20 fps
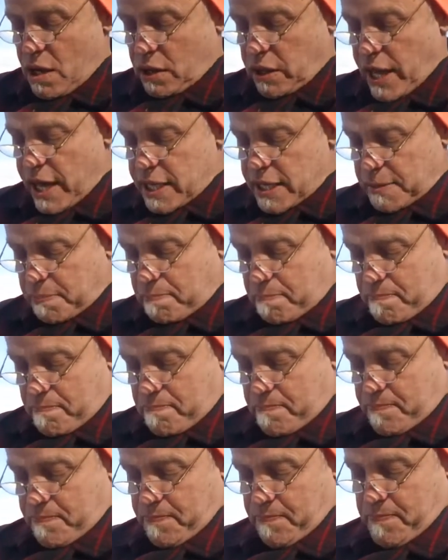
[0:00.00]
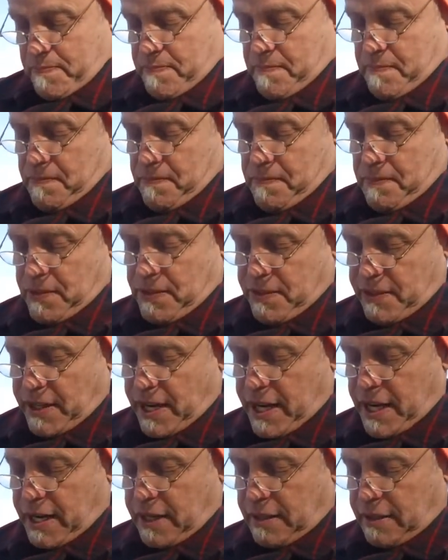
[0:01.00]
Let us
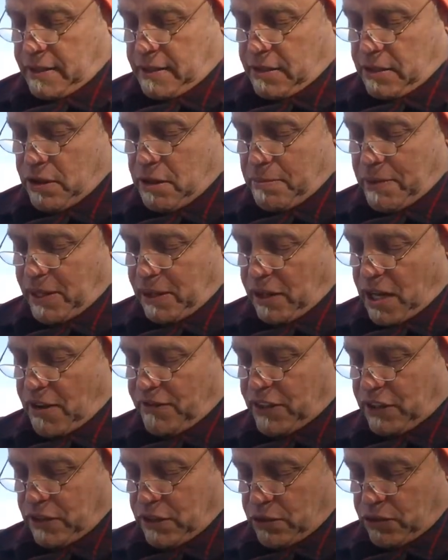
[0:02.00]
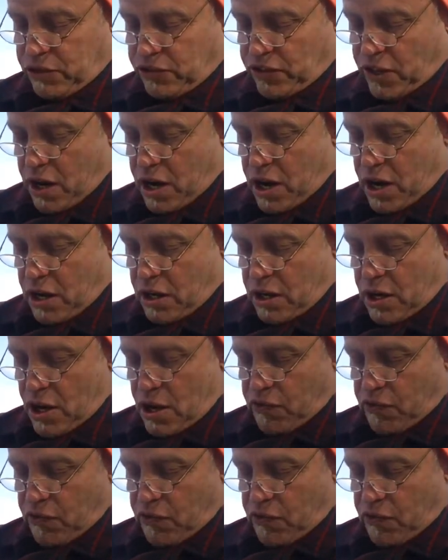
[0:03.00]
sing to the beloved new song.